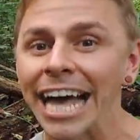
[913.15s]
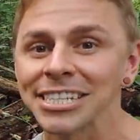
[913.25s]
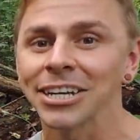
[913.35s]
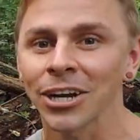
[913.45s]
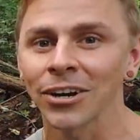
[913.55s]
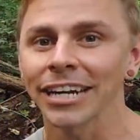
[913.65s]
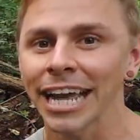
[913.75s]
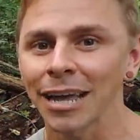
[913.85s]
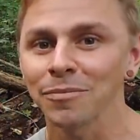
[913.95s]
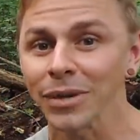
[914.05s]
as the current
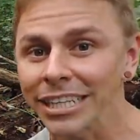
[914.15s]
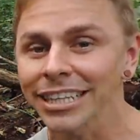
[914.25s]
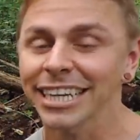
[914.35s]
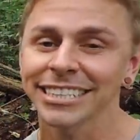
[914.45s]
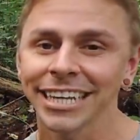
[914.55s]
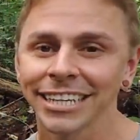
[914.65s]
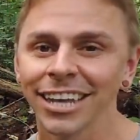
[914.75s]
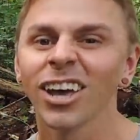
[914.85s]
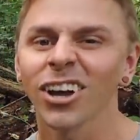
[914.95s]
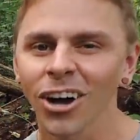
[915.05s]
name. But like I said,
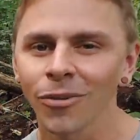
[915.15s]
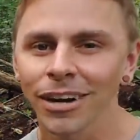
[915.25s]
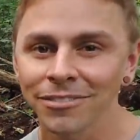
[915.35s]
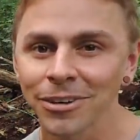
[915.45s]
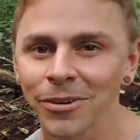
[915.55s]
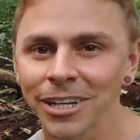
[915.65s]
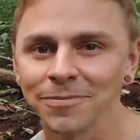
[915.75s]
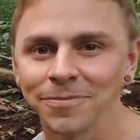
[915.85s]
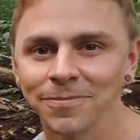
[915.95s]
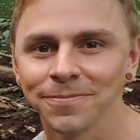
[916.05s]
call it whatever you want.